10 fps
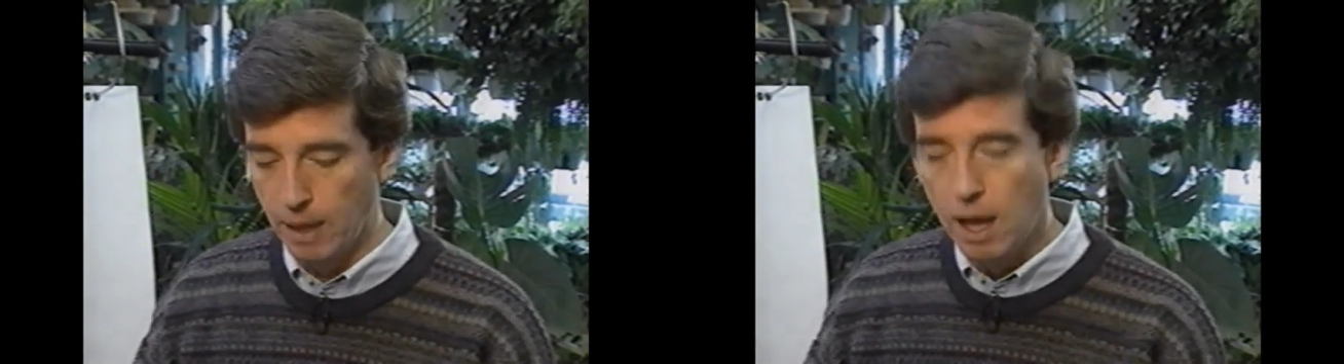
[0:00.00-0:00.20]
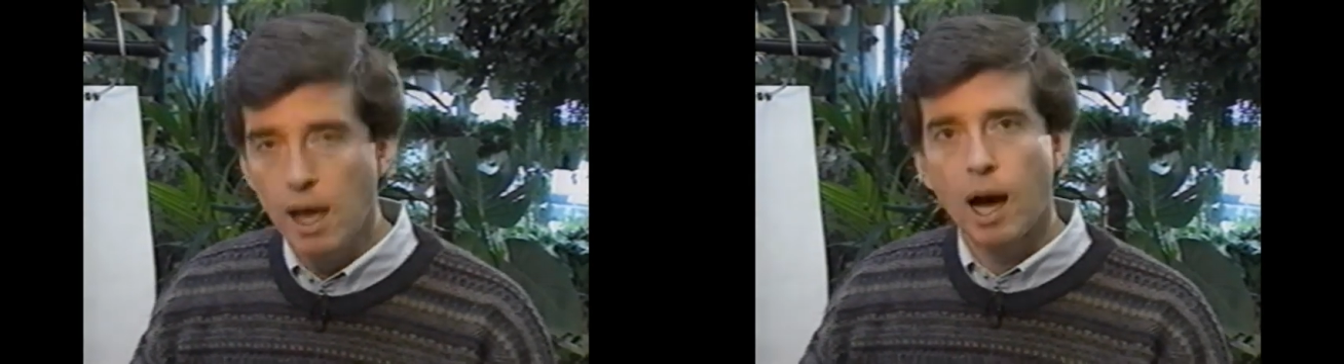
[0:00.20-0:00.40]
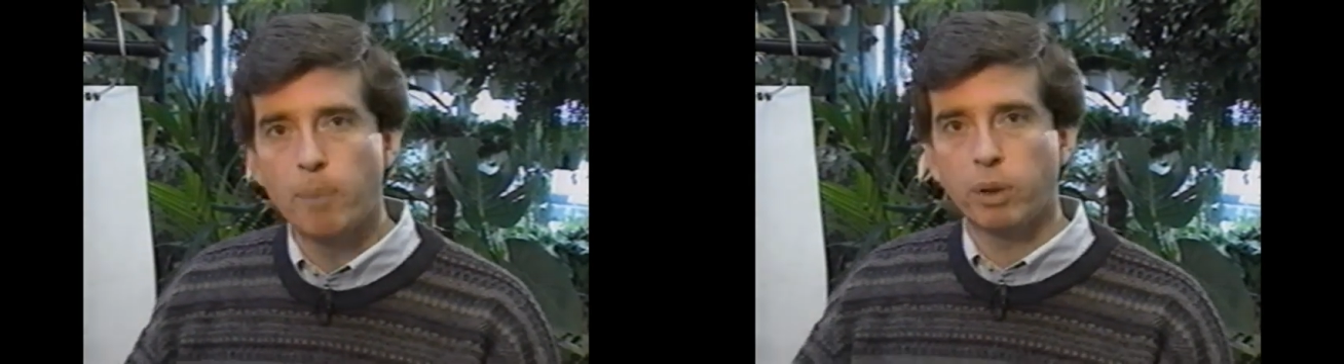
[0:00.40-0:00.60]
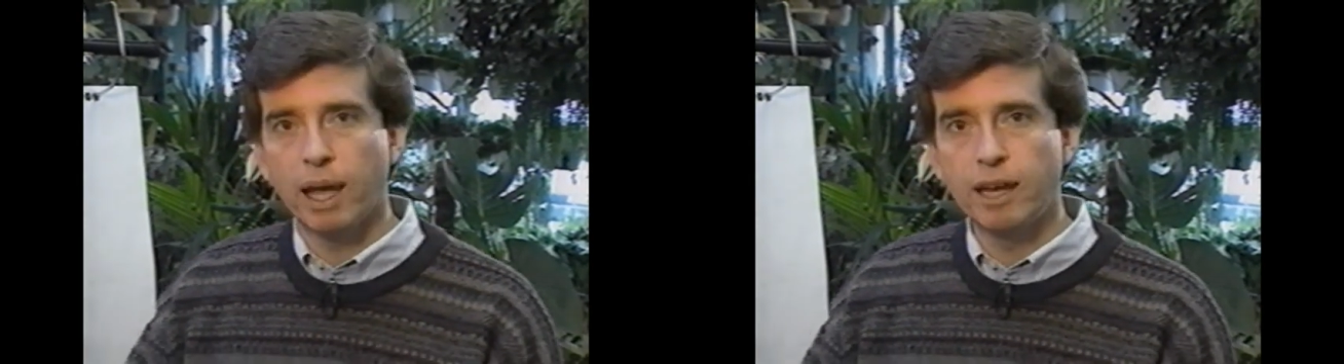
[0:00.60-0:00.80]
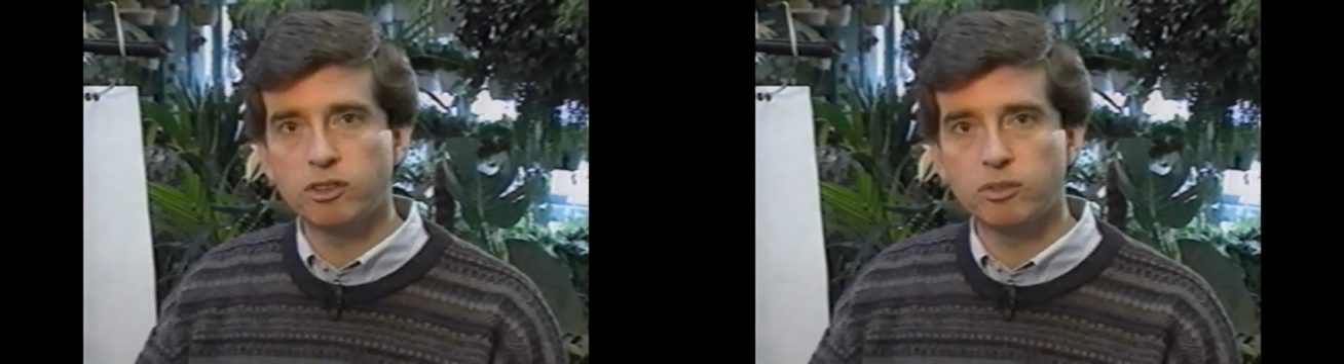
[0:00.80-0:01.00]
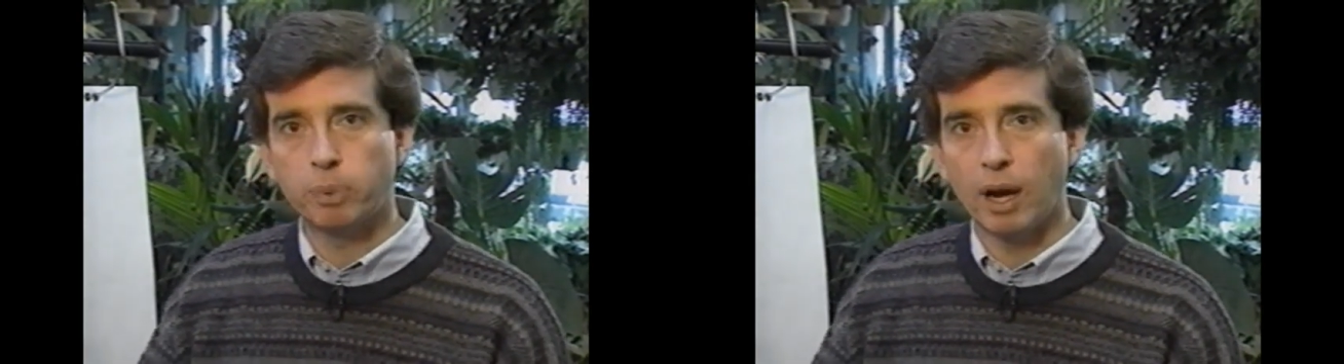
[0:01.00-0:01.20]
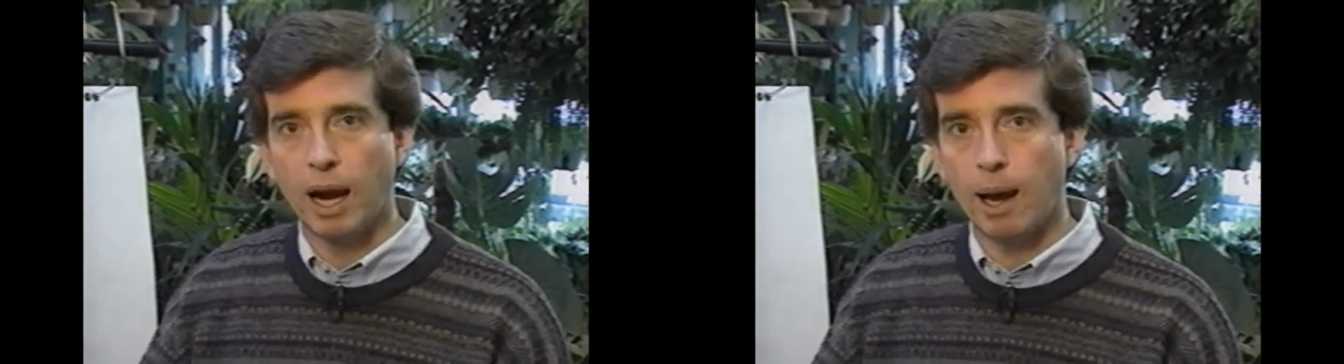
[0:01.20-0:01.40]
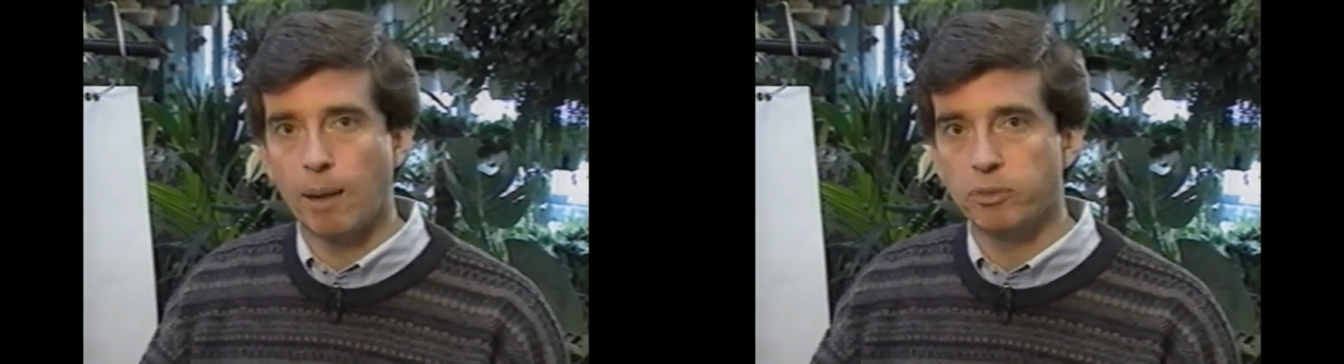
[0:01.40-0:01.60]
a place
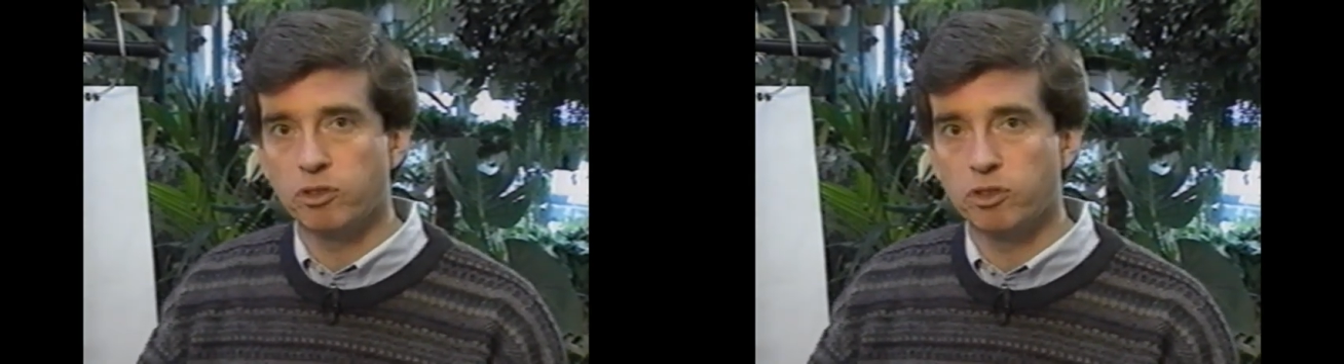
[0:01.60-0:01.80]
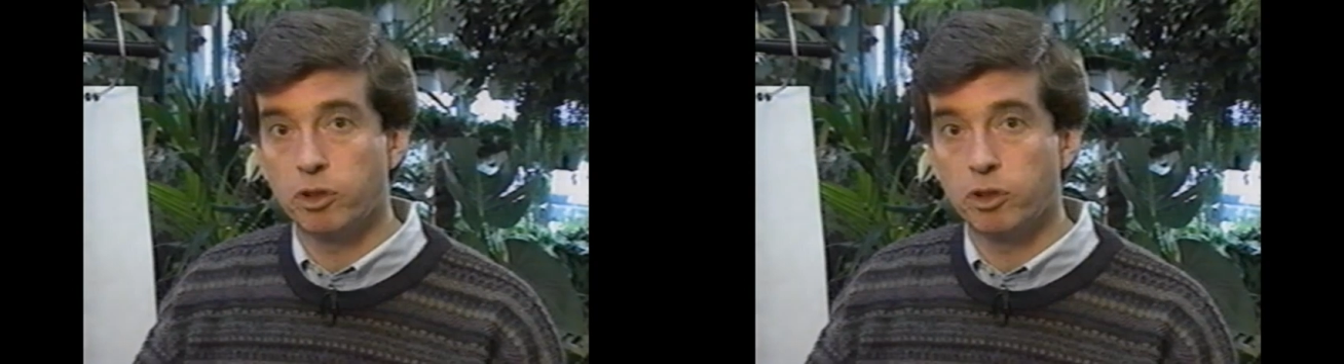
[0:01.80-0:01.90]
perhaps to